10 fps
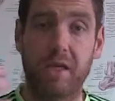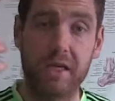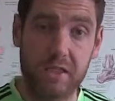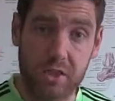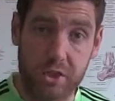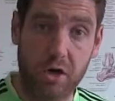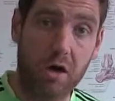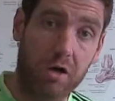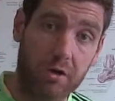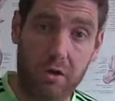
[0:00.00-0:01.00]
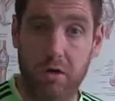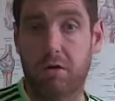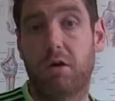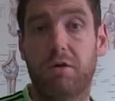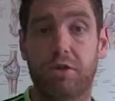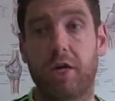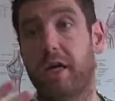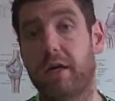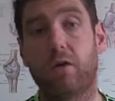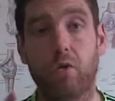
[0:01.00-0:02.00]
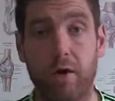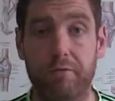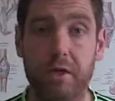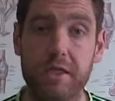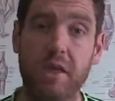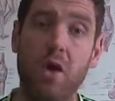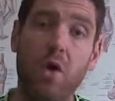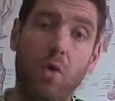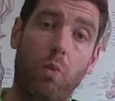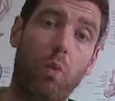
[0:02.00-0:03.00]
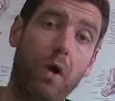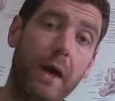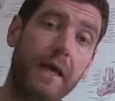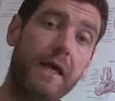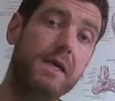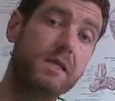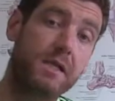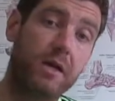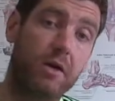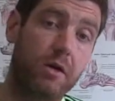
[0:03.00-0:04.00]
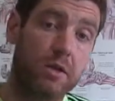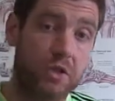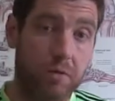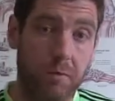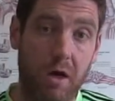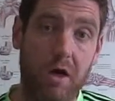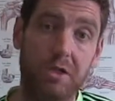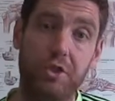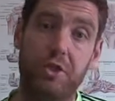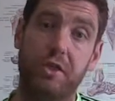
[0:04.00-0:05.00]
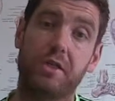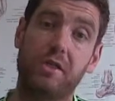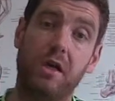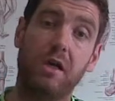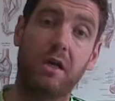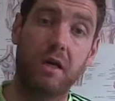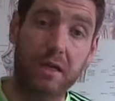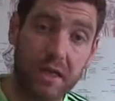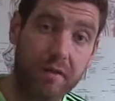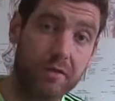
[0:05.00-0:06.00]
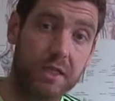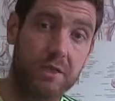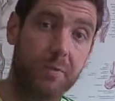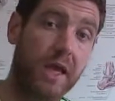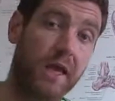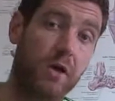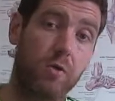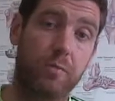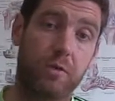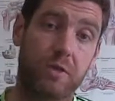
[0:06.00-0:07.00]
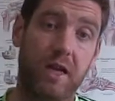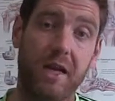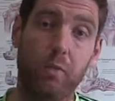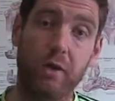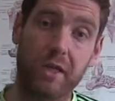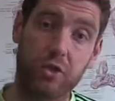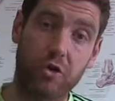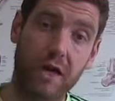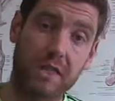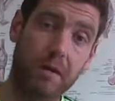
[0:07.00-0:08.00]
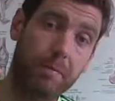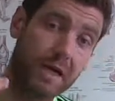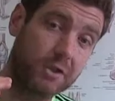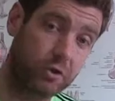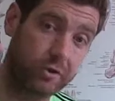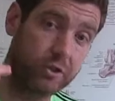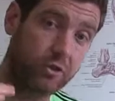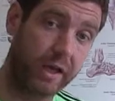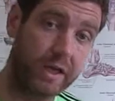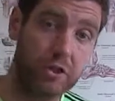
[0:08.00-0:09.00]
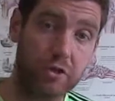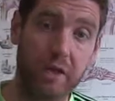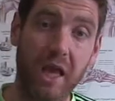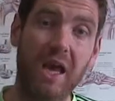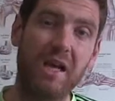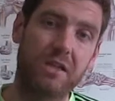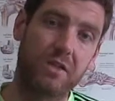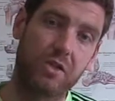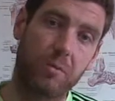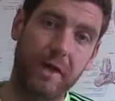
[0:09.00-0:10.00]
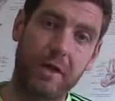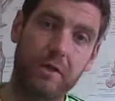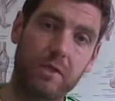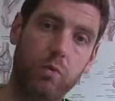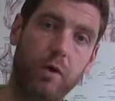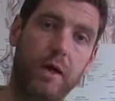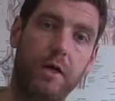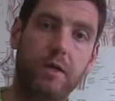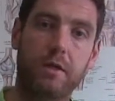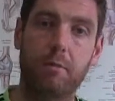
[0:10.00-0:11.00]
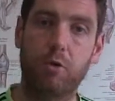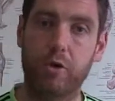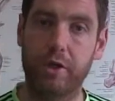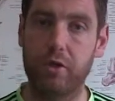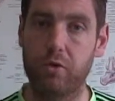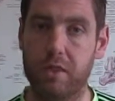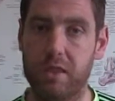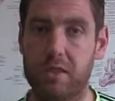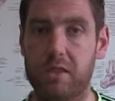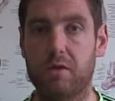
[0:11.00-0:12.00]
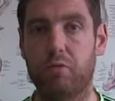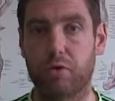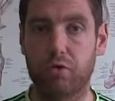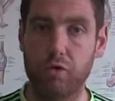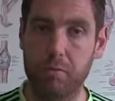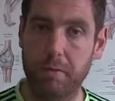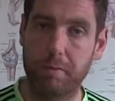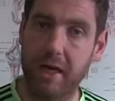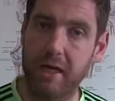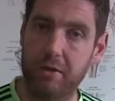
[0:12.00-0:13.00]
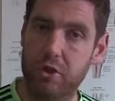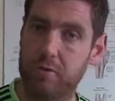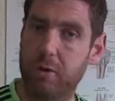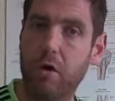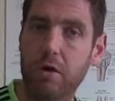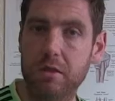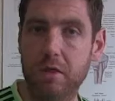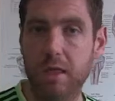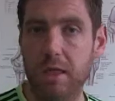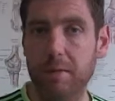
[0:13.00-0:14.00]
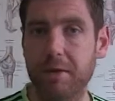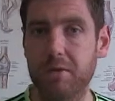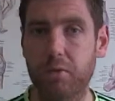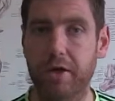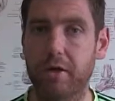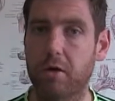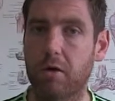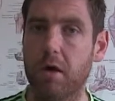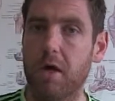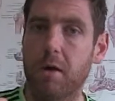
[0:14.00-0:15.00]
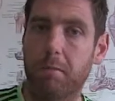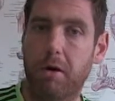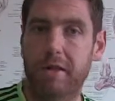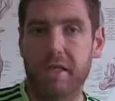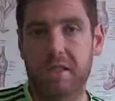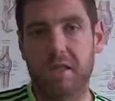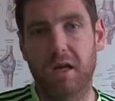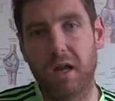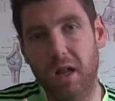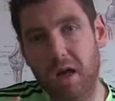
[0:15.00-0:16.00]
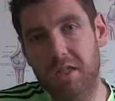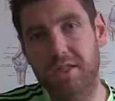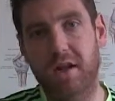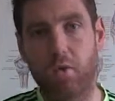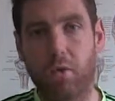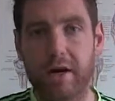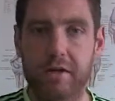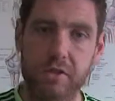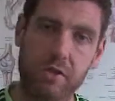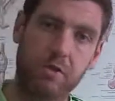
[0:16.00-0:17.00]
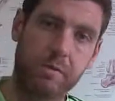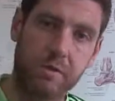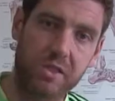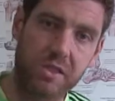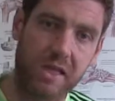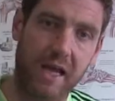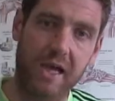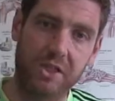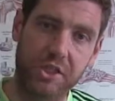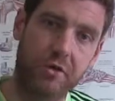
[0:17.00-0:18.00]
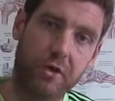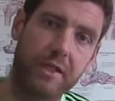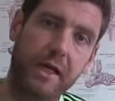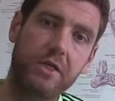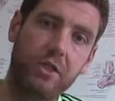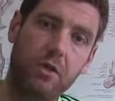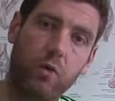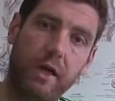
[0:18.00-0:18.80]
is John or Jane or whoever it is, why is their subconscious giving this pain output? And then we can track that back to your injury history, to some areas where the motor units recruitment may just be altered a little bit, where your body has lost that awareness of those muscles and it can't generate tension